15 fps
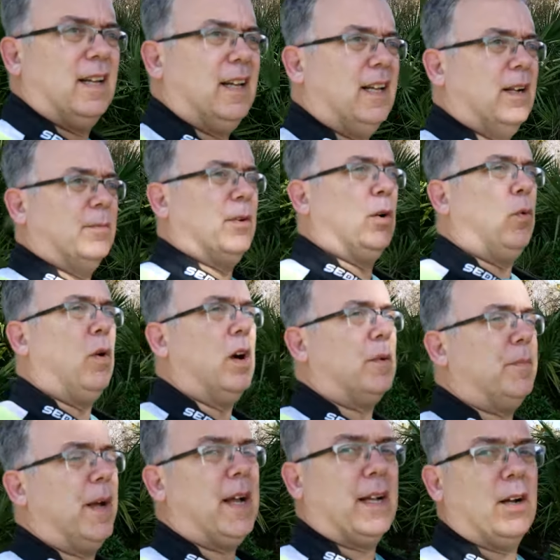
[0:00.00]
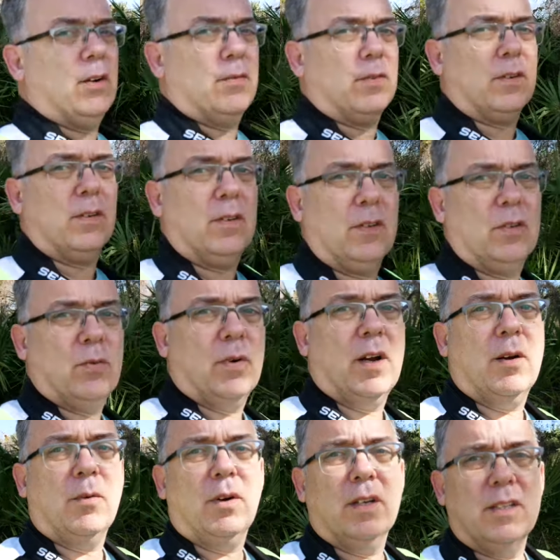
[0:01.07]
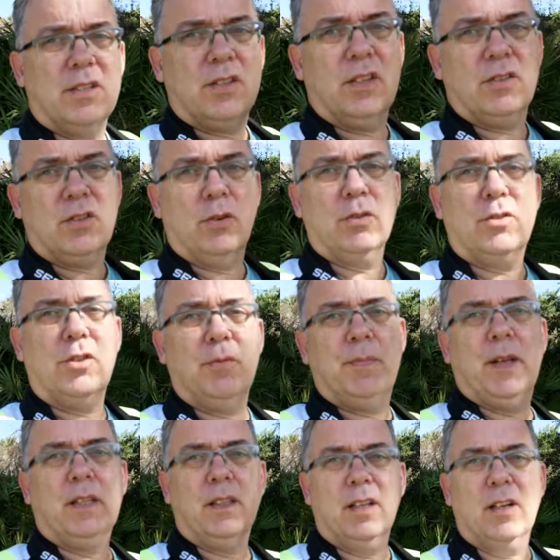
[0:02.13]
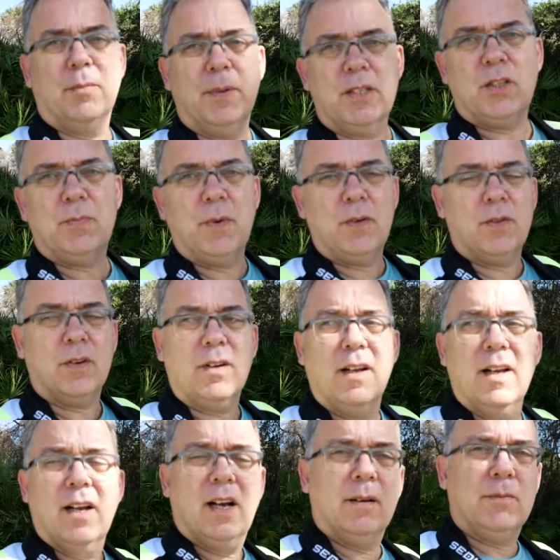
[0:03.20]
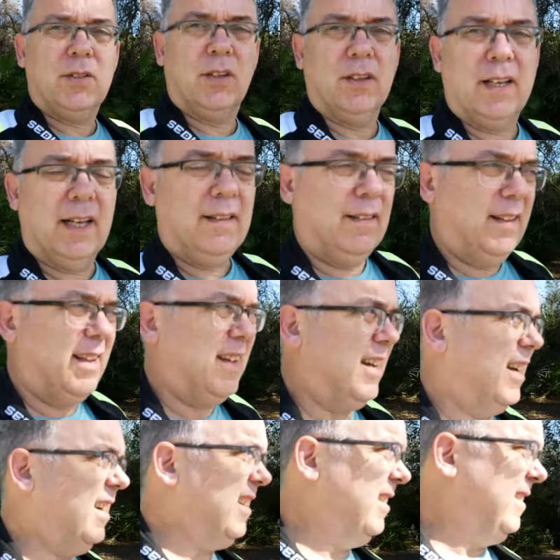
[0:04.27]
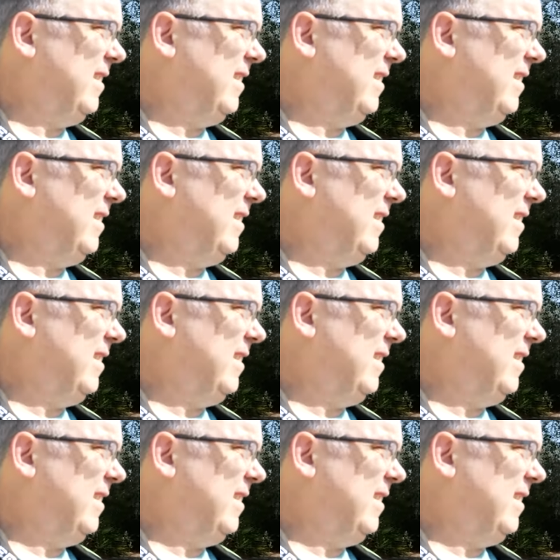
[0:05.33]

and I'm gonna walk back over to where I was. So it should be a little bit smoother. I'm still getting the, uh,